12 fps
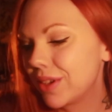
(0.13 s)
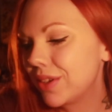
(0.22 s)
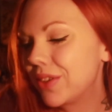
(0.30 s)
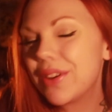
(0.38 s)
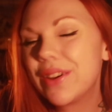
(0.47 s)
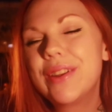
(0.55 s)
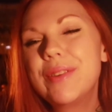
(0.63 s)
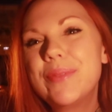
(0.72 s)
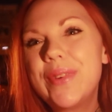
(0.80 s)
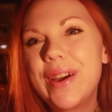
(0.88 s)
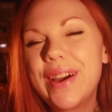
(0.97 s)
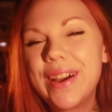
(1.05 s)
Good
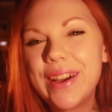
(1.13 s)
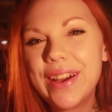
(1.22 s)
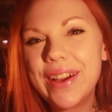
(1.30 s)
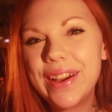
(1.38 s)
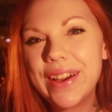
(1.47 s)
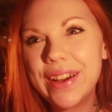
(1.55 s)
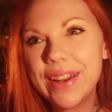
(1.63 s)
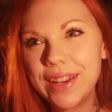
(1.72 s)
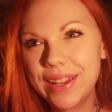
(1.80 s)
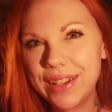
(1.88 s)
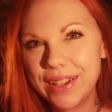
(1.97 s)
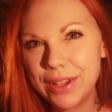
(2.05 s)

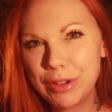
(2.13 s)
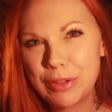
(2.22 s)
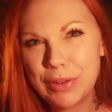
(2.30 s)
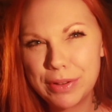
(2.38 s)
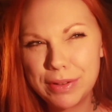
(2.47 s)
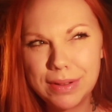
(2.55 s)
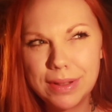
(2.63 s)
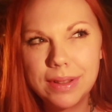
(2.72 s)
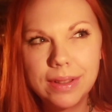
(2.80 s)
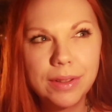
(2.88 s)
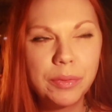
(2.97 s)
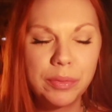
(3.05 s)
morning, good
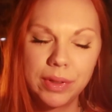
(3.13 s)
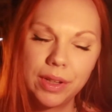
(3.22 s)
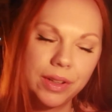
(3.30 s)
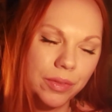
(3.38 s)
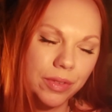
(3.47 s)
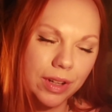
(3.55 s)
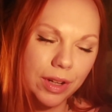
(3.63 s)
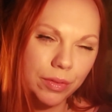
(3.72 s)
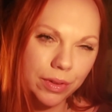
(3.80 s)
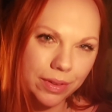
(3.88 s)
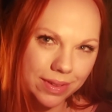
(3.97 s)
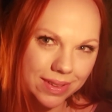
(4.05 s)
evening, whenever
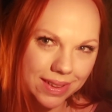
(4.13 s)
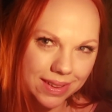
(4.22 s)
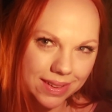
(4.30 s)
you see